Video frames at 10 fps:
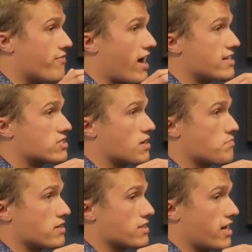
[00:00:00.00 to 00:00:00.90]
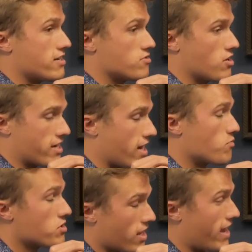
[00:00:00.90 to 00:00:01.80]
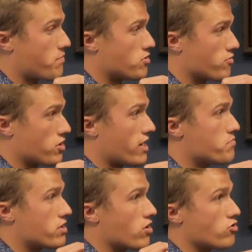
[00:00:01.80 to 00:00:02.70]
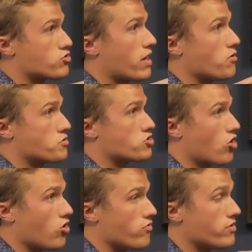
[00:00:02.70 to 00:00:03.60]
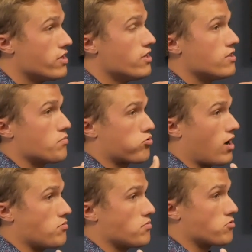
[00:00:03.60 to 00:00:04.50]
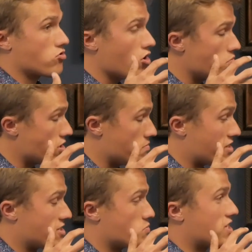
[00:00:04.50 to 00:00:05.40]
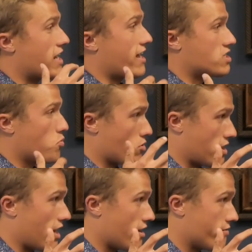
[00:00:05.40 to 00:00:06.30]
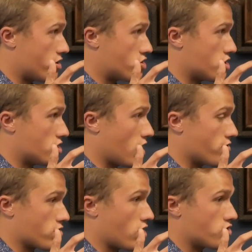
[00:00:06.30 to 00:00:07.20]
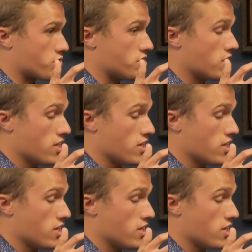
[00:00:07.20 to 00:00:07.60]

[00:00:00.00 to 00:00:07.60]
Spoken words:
that is something that, again, will not happen overnight, but it also helps solve the problem globally because we can export that innovation to other countries.